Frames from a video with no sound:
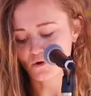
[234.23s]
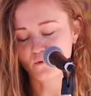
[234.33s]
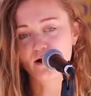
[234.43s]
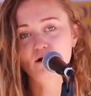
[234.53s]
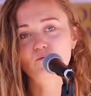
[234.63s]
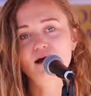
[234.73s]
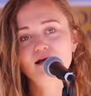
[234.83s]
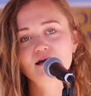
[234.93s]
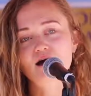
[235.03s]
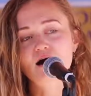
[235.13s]
We are
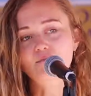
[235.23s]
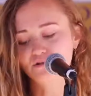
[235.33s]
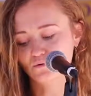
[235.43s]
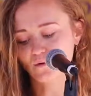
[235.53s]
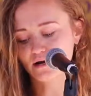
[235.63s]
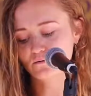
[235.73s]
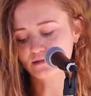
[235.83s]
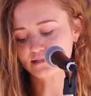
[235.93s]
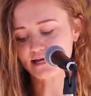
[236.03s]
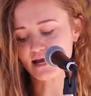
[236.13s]
waking up to what it
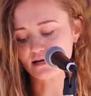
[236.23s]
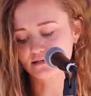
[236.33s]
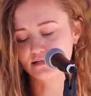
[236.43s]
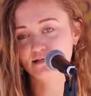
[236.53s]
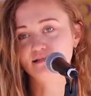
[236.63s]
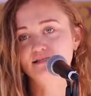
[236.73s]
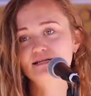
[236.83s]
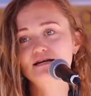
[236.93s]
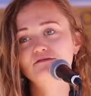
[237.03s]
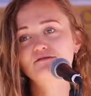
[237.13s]
will take to
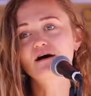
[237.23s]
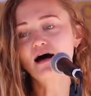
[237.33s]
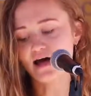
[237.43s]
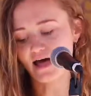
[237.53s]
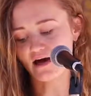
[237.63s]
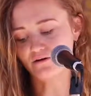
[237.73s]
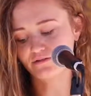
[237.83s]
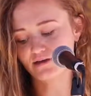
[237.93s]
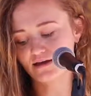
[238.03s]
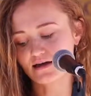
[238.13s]
conceive a
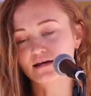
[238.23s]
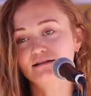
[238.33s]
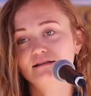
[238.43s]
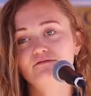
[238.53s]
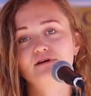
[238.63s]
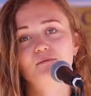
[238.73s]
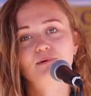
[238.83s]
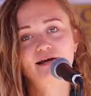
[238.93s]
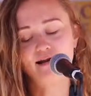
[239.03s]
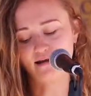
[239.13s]
healthy, living
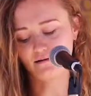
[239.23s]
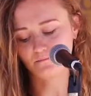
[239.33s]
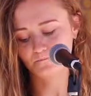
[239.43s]
planet.